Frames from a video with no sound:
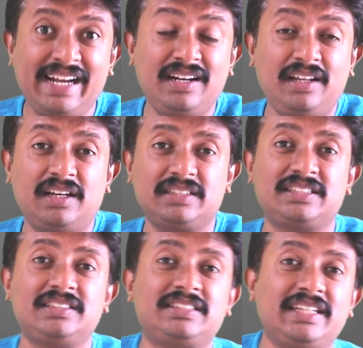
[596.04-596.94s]
India
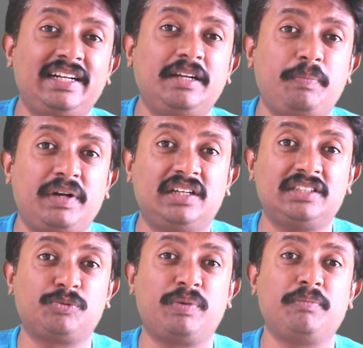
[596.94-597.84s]
Since
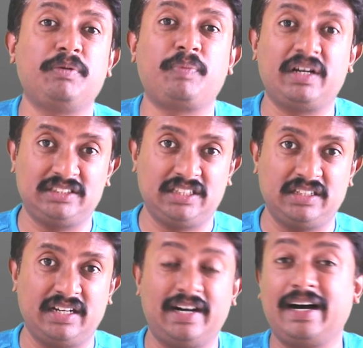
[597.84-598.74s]
Independence by Bipan
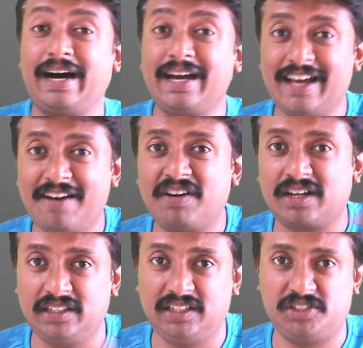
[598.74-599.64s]
Chandra. I have a
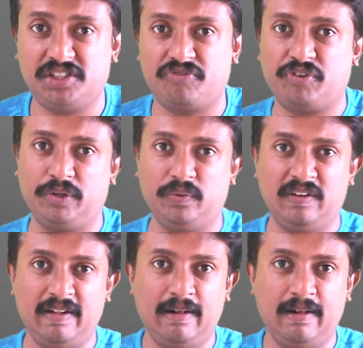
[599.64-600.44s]
condition for you.